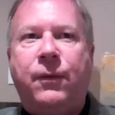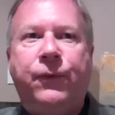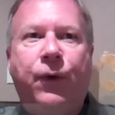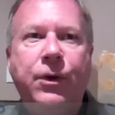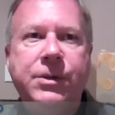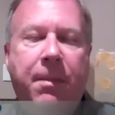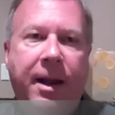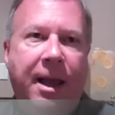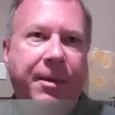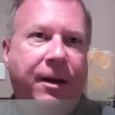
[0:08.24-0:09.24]
first
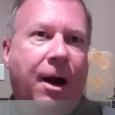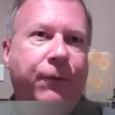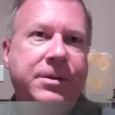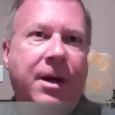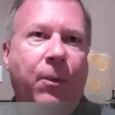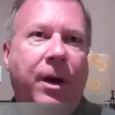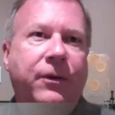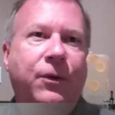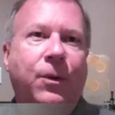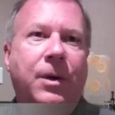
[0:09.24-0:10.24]
Miami conference I went
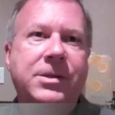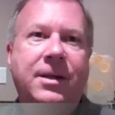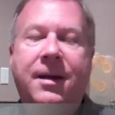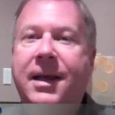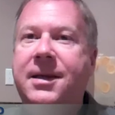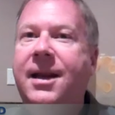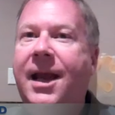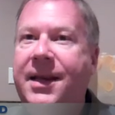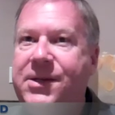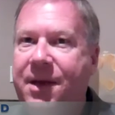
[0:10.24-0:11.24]
to was in
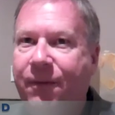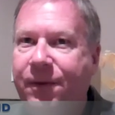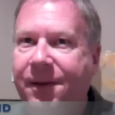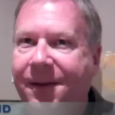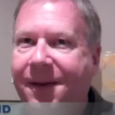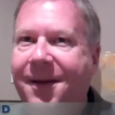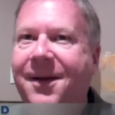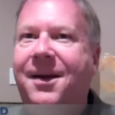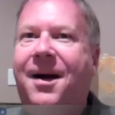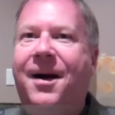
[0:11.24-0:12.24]
1987.
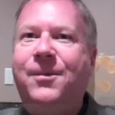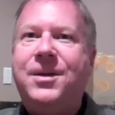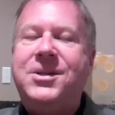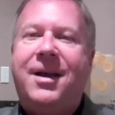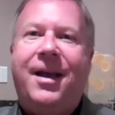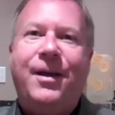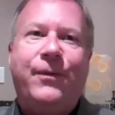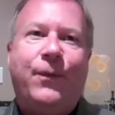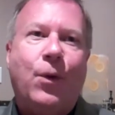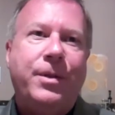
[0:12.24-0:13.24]
I was a
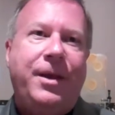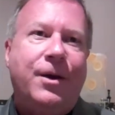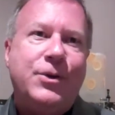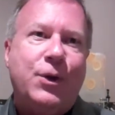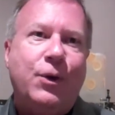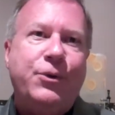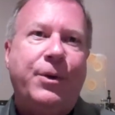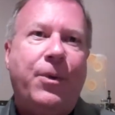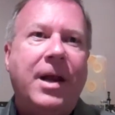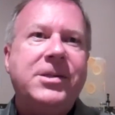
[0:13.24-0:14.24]
fourth year surgery
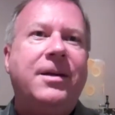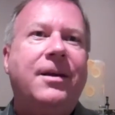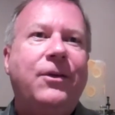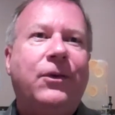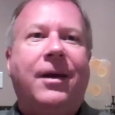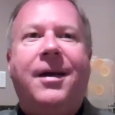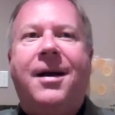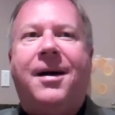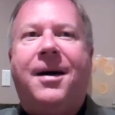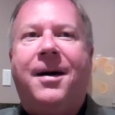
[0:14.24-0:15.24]
resident.
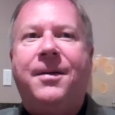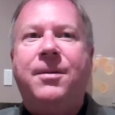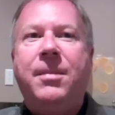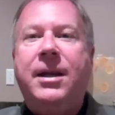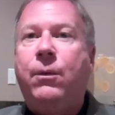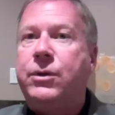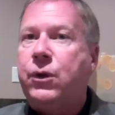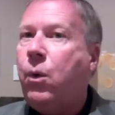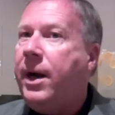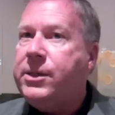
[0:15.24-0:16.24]
Uh, the meeting was
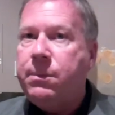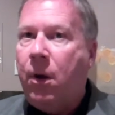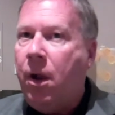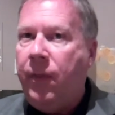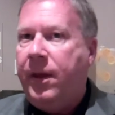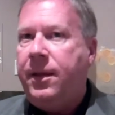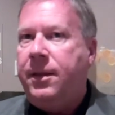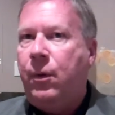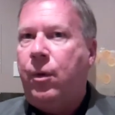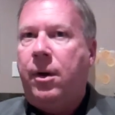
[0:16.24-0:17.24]
quite small then.
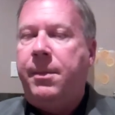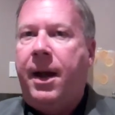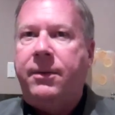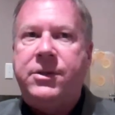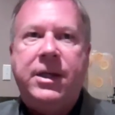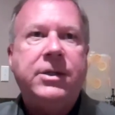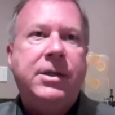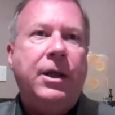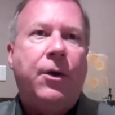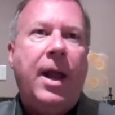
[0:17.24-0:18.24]
There were about
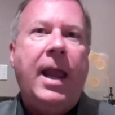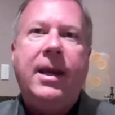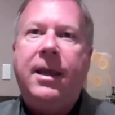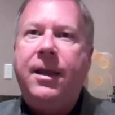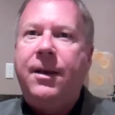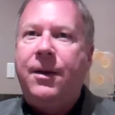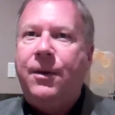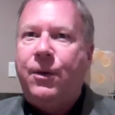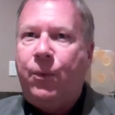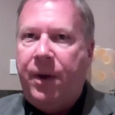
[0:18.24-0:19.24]
60 or 80
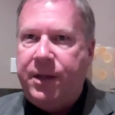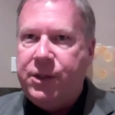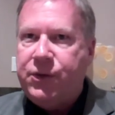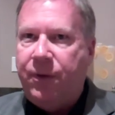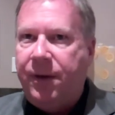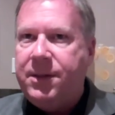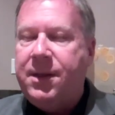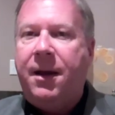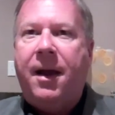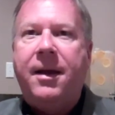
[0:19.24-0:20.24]
registrants,
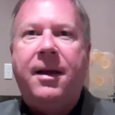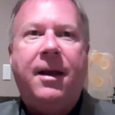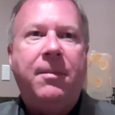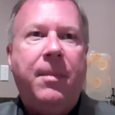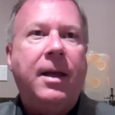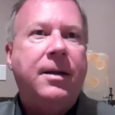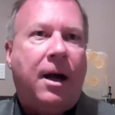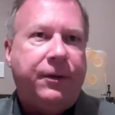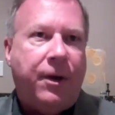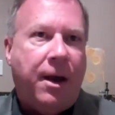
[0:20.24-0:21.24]
and I, and I met
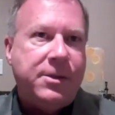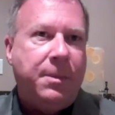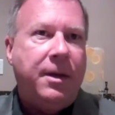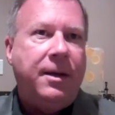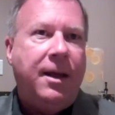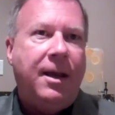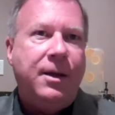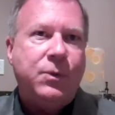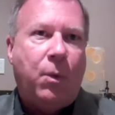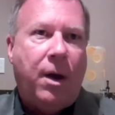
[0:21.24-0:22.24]
Dr. Osman and
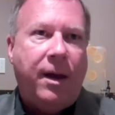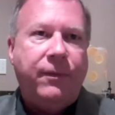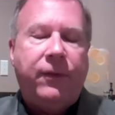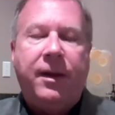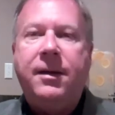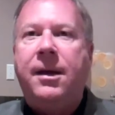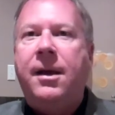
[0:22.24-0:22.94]
his wife. And